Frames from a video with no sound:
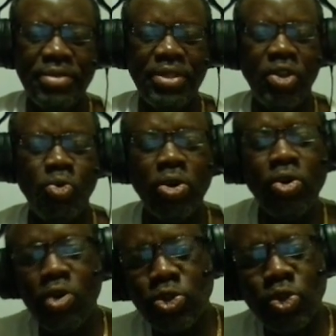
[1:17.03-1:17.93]
We
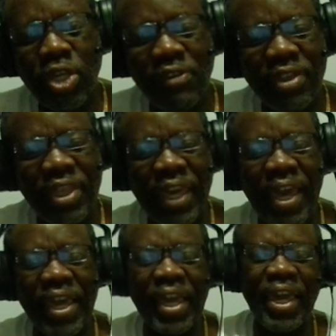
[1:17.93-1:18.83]
could also give it the
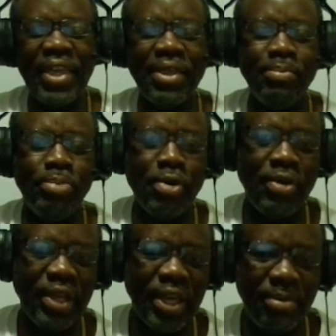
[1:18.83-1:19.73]
aka the
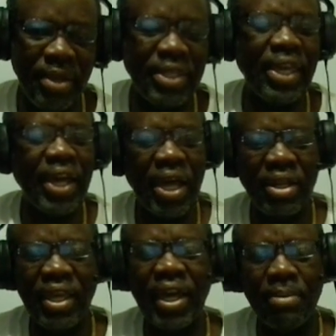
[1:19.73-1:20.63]
boring game. It
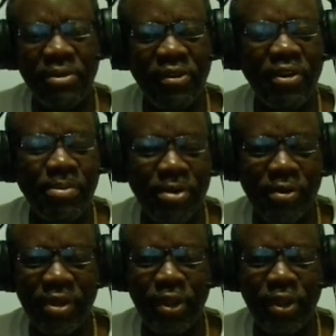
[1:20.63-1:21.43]
can be very boring.